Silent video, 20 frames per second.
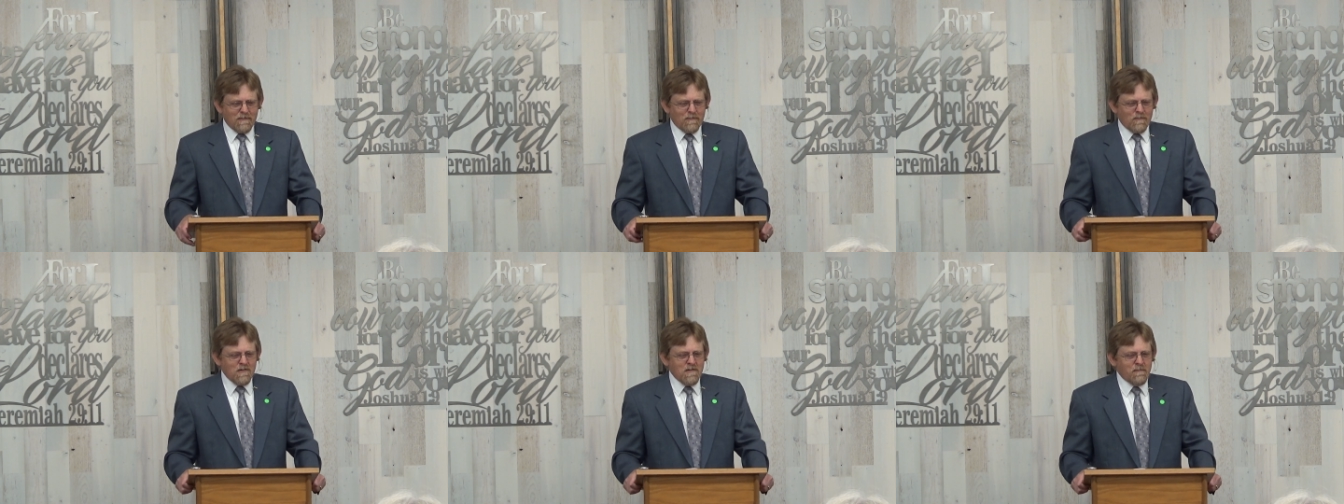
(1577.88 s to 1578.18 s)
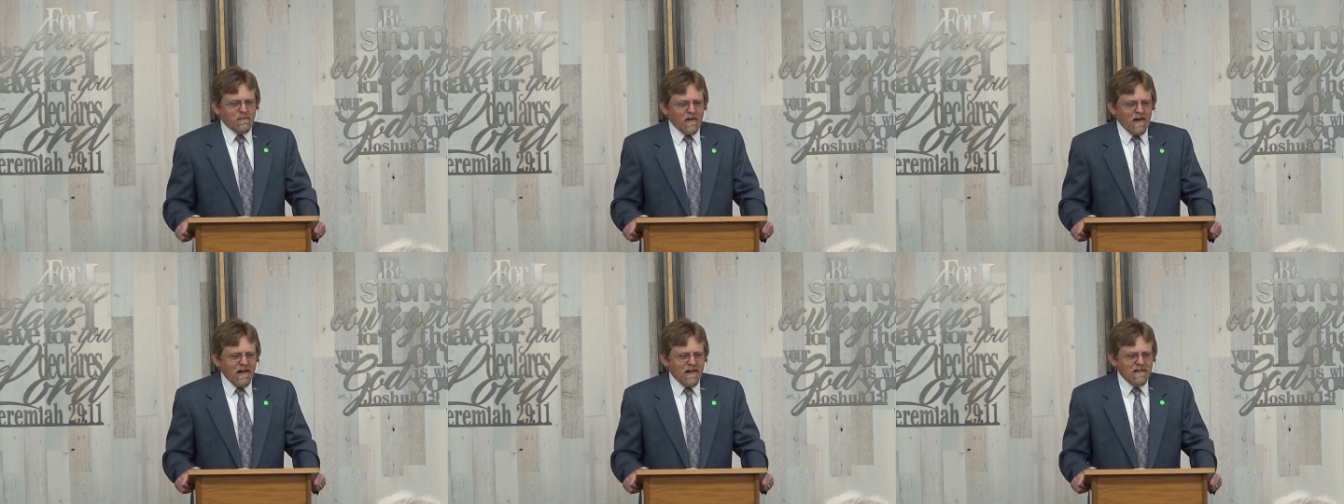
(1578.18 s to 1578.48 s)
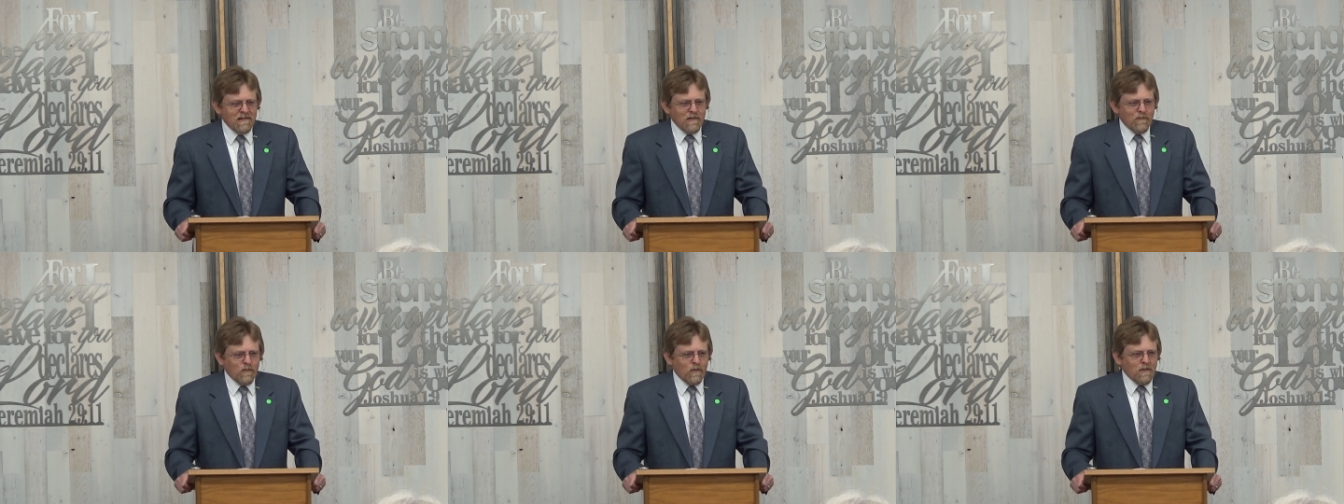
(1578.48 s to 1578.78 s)
we
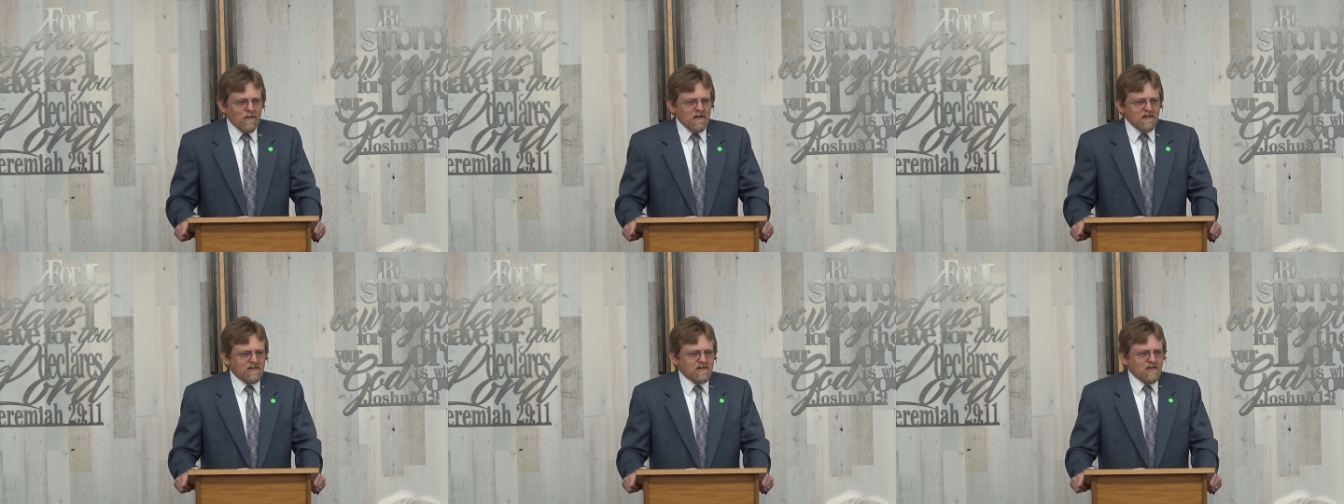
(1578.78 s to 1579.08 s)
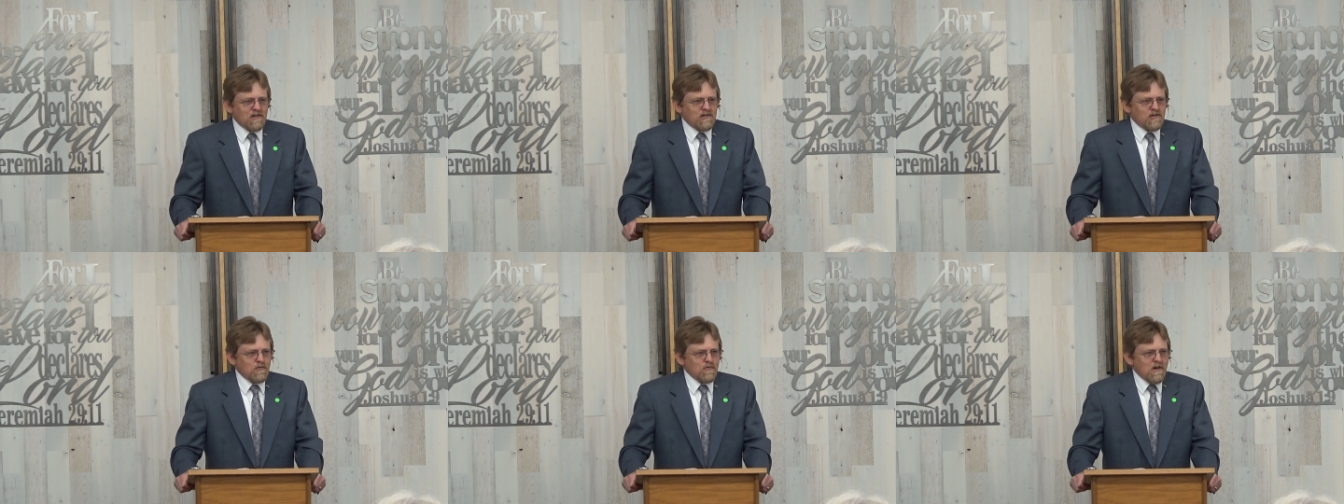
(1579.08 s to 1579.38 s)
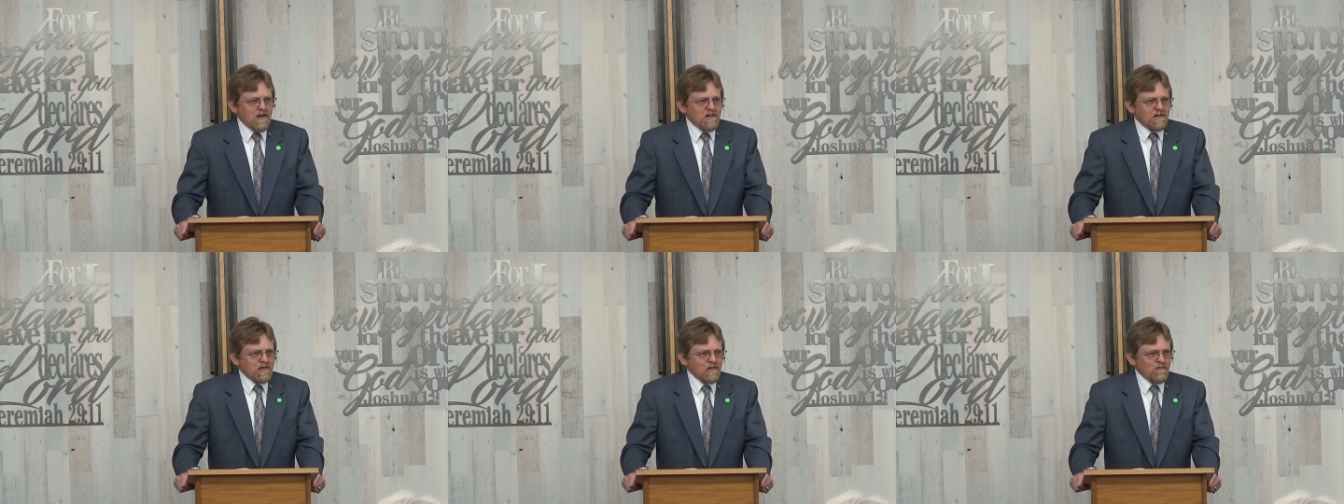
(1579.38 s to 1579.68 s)
find that we're in a
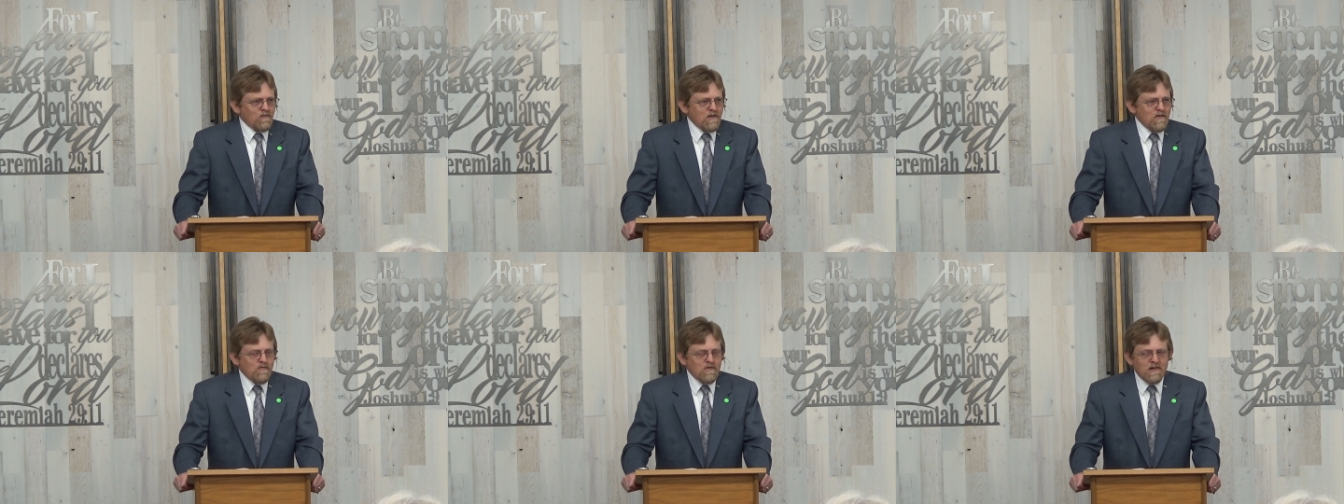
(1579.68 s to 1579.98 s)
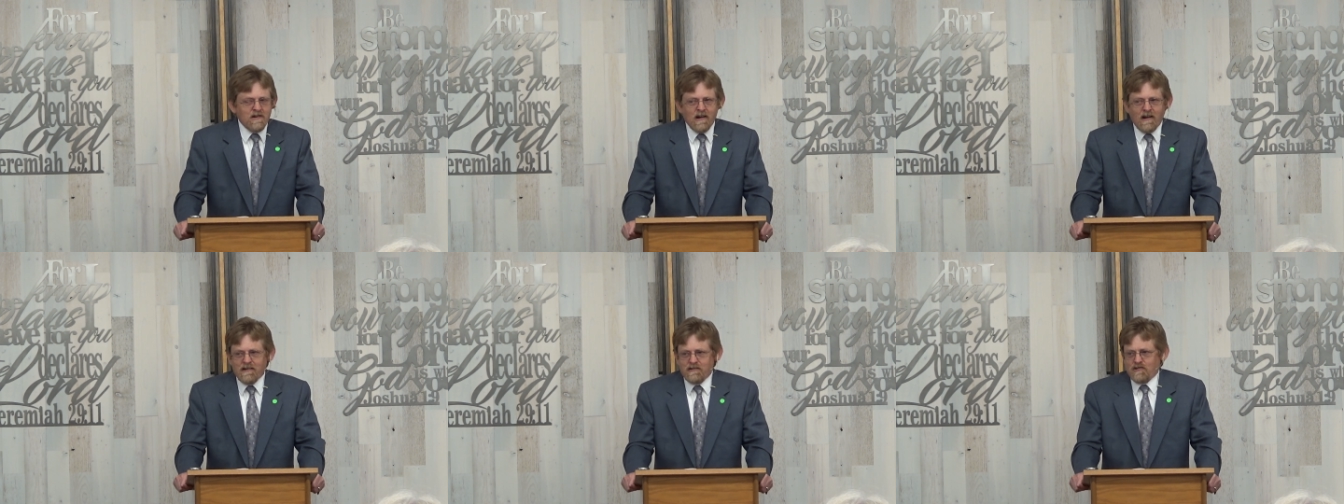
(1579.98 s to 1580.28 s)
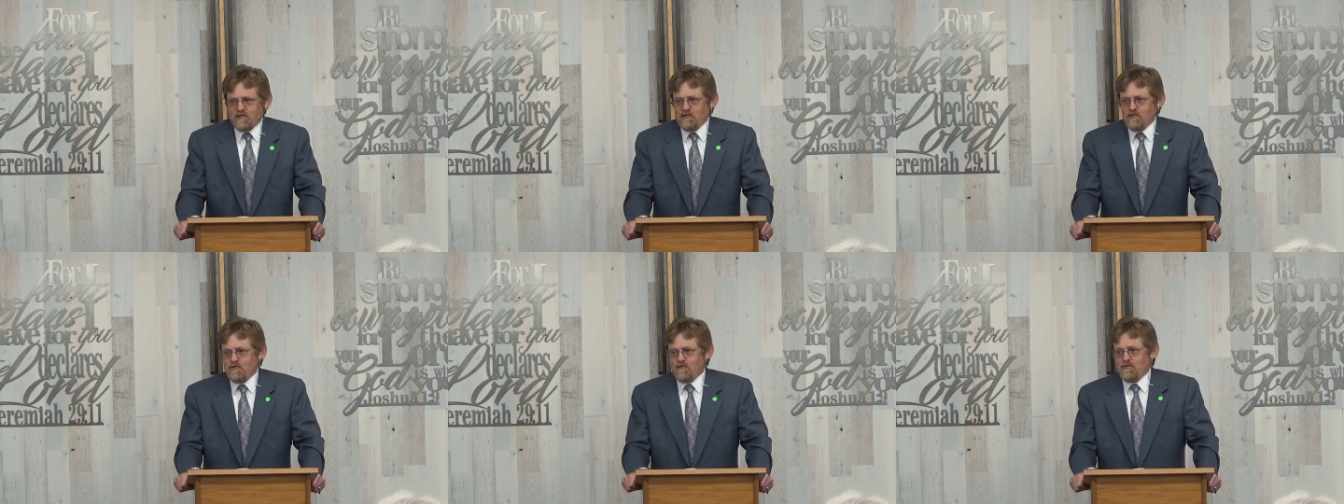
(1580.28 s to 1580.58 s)
situation we would not
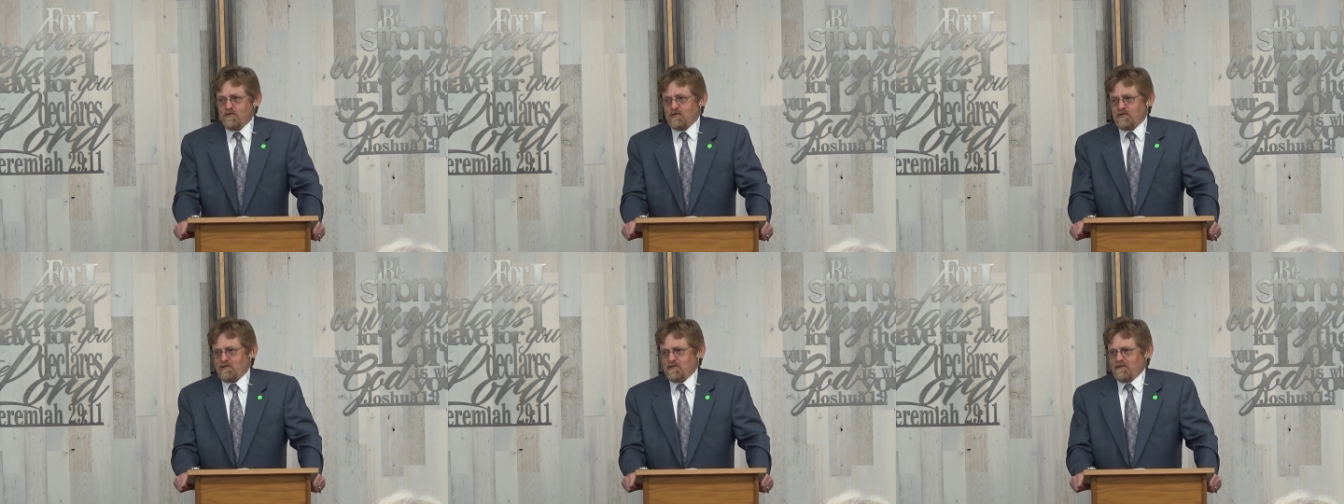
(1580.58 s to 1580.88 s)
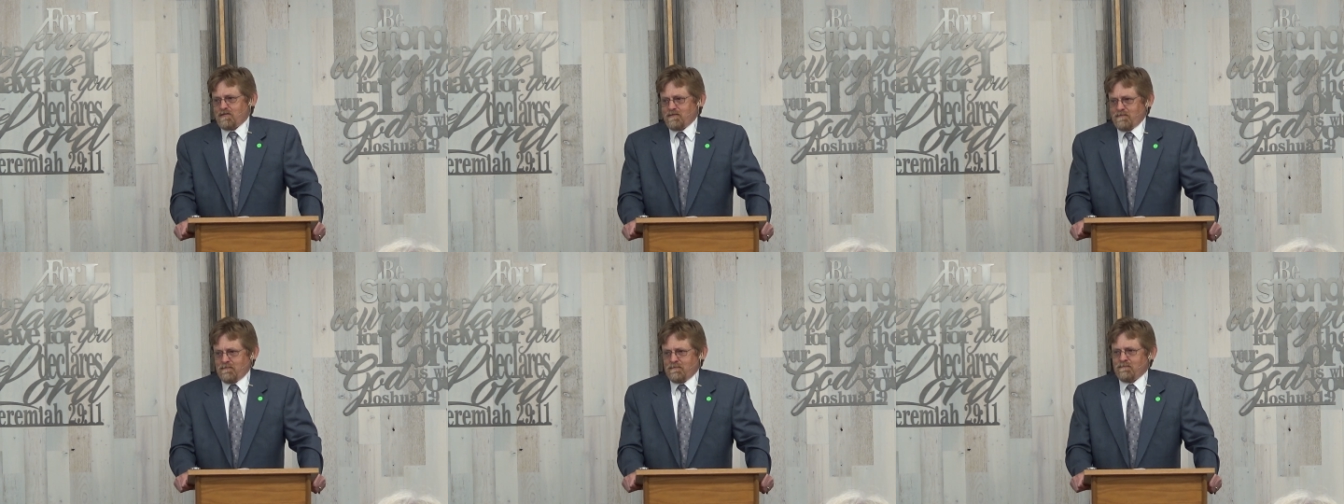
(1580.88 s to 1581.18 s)
choose